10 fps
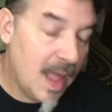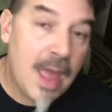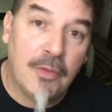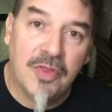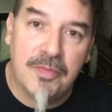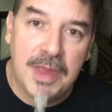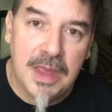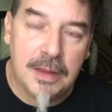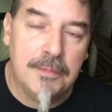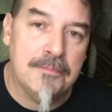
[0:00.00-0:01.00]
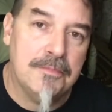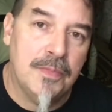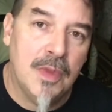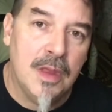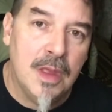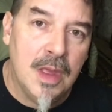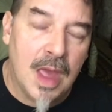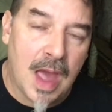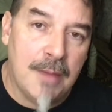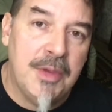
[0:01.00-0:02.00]
And with me,
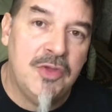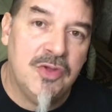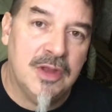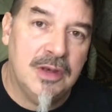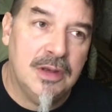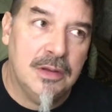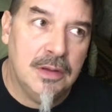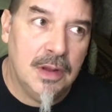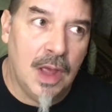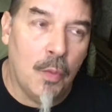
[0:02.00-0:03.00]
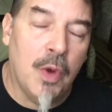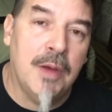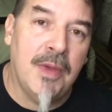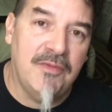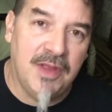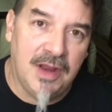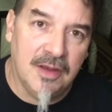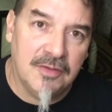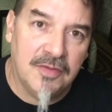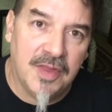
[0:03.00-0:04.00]
I mentioned at one of my
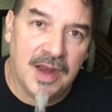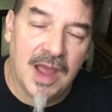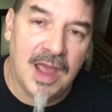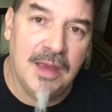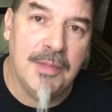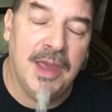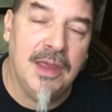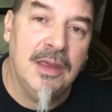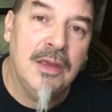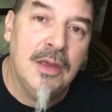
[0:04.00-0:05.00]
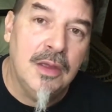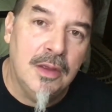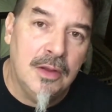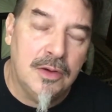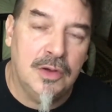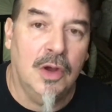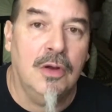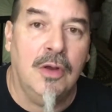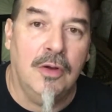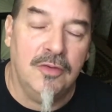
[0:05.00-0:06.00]
videos that I am a
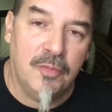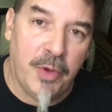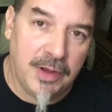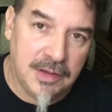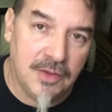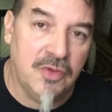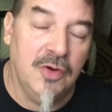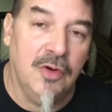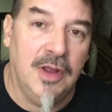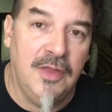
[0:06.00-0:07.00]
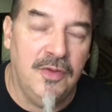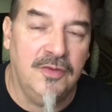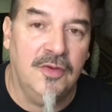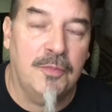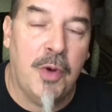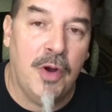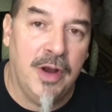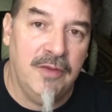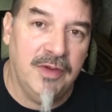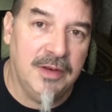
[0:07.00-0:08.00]
dark arts practitioner, and this is part
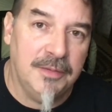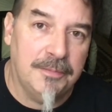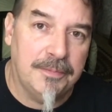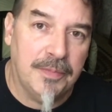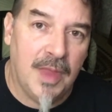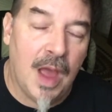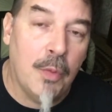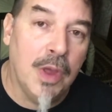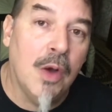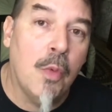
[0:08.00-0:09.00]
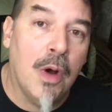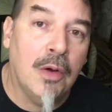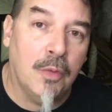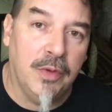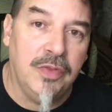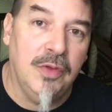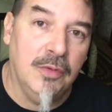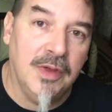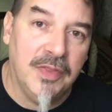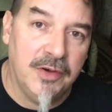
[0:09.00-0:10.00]
of it. I will walk with
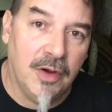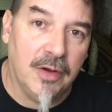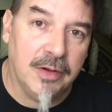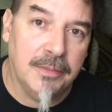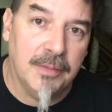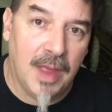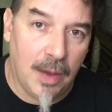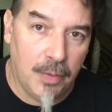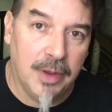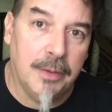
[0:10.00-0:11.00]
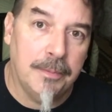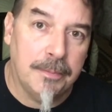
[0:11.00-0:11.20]
you in the dark. I will.